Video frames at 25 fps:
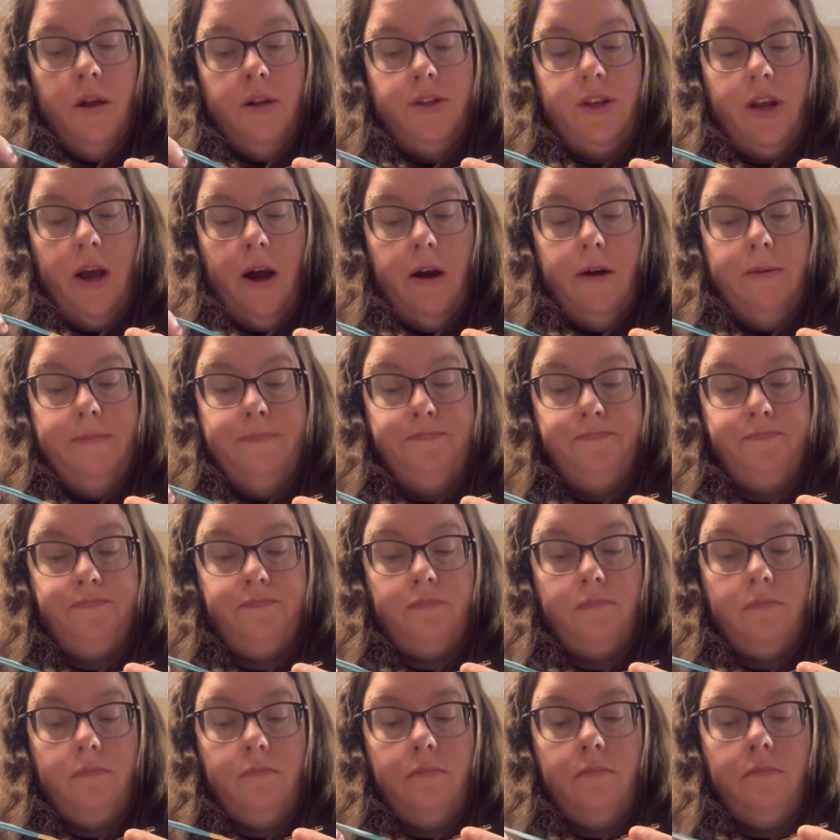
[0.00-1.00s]
So,
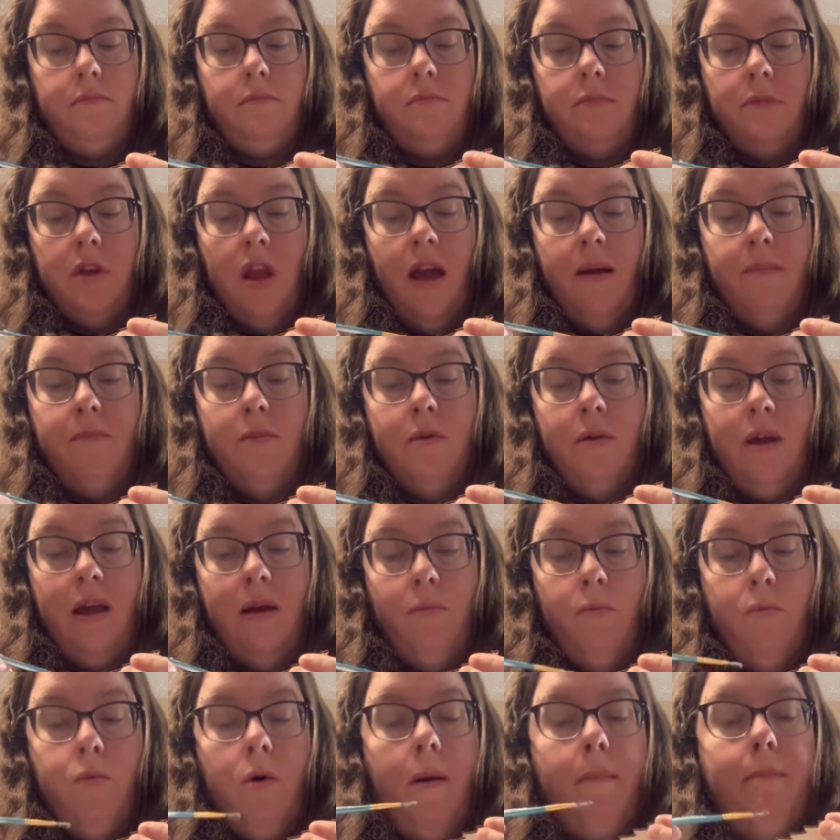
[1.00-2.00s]

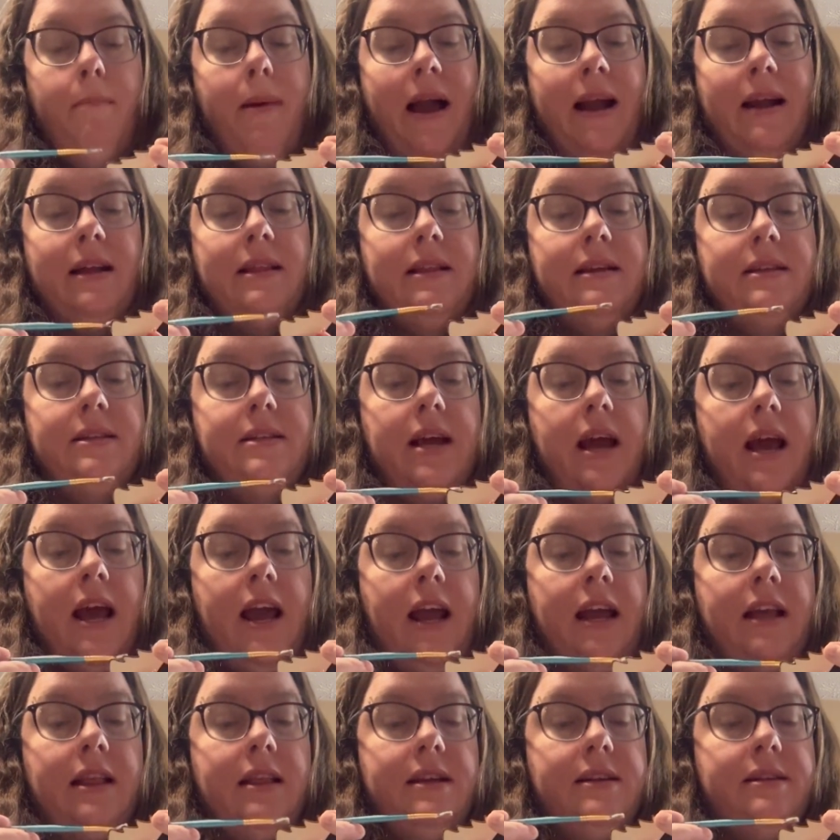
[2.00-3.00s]
back in the
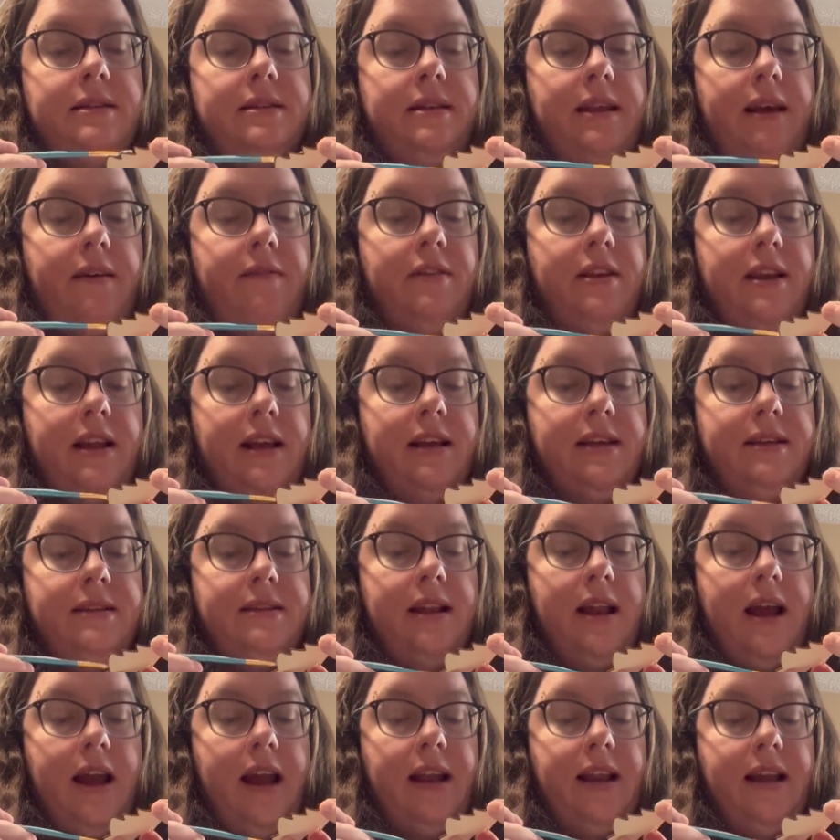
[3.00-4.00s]
day, in the 70s
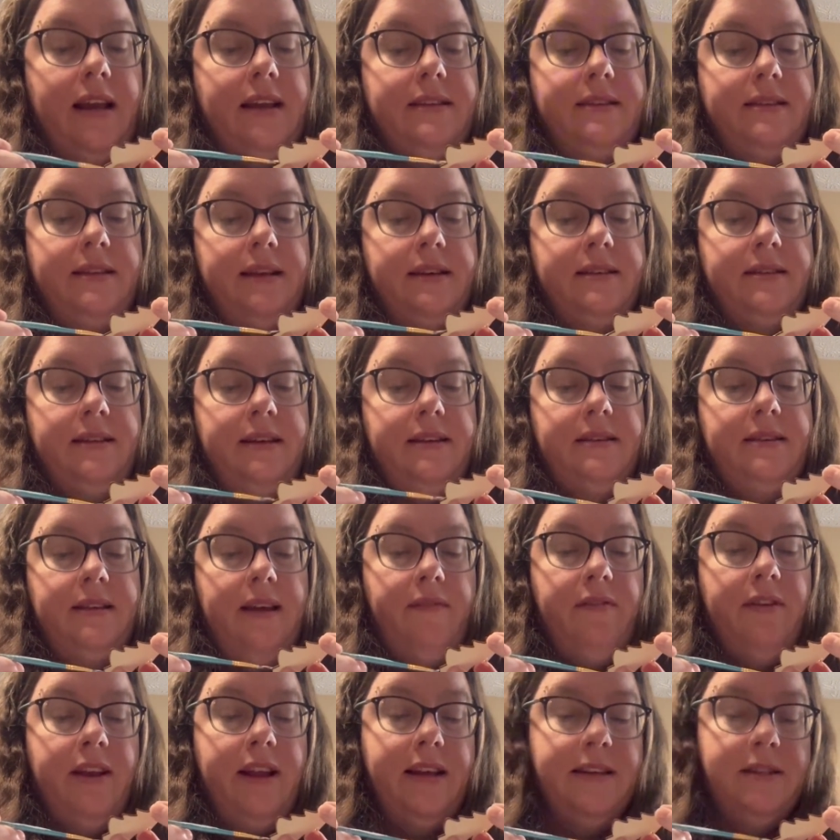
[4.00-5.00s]
and 80s, 60s,
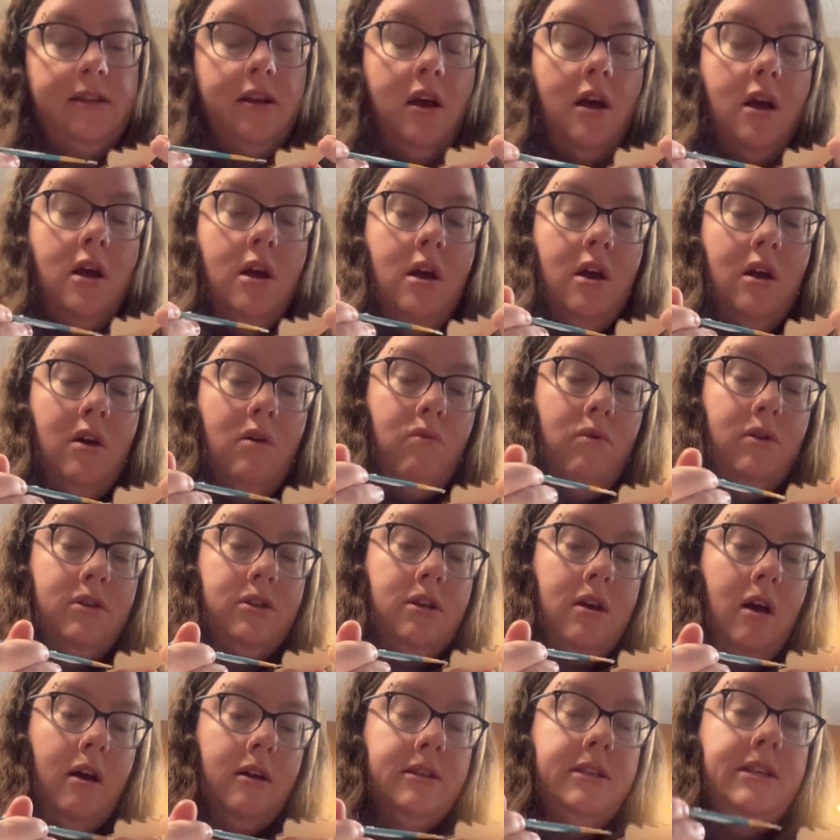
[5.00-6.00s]
70s, was
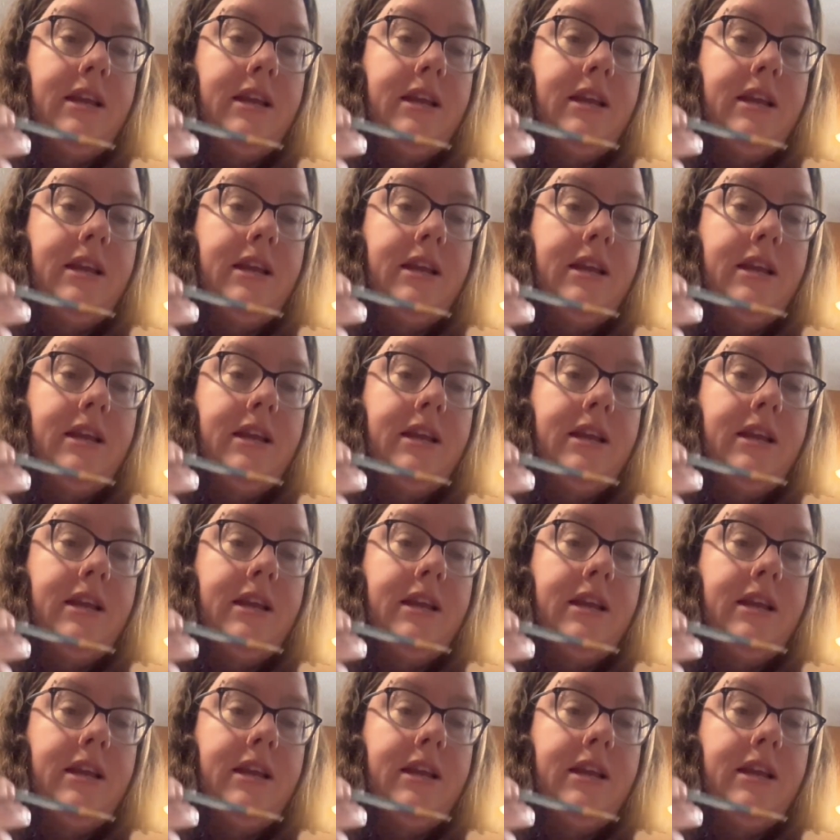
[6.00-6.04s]
called